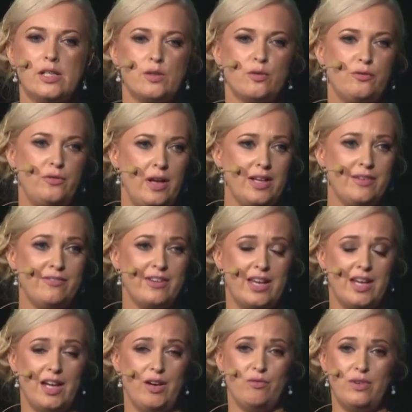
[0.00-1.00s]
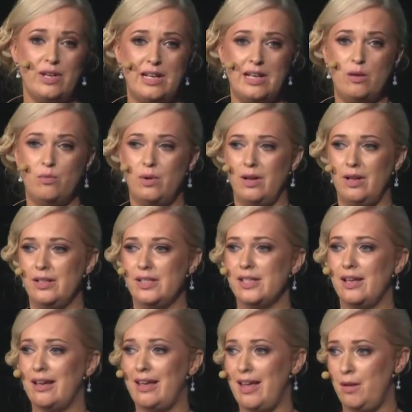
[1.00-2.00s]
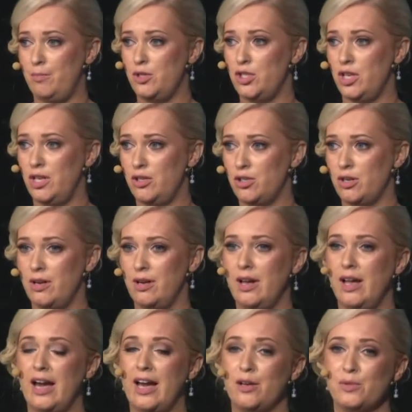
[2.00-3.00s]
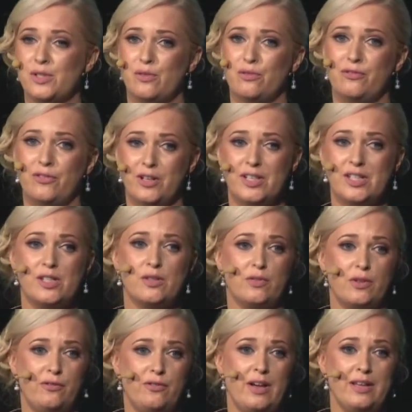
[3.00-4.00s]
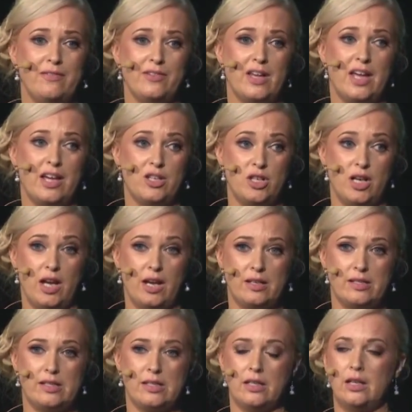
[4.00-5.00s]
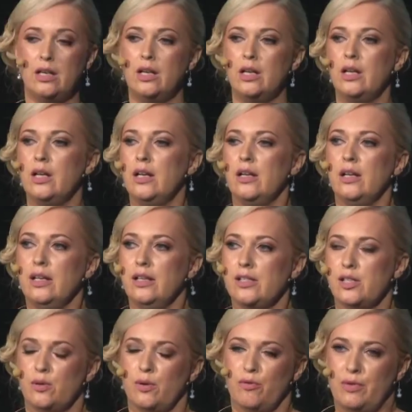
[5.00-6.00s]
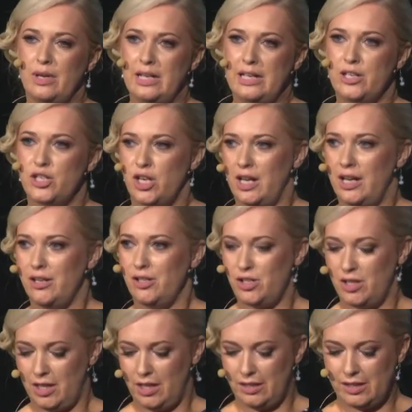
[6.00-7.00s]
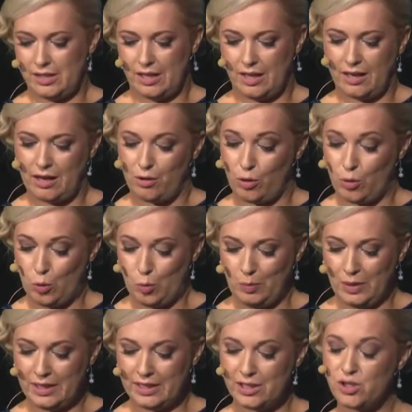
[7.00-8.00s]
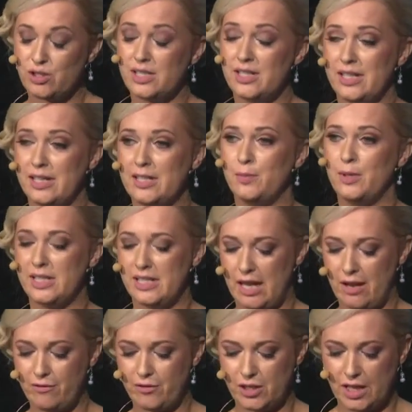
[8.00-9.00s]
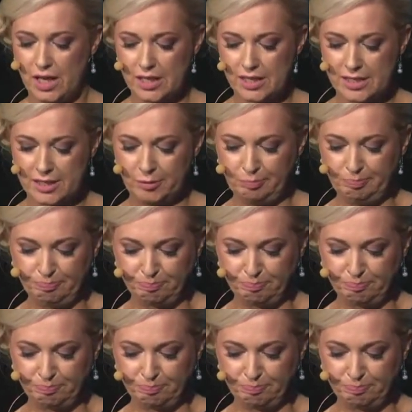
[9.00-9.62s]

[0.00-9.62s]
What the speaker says: 5K really was a game changer, and it was the first of the 5K checks. So it really changed things in our home. Just 6 months after that,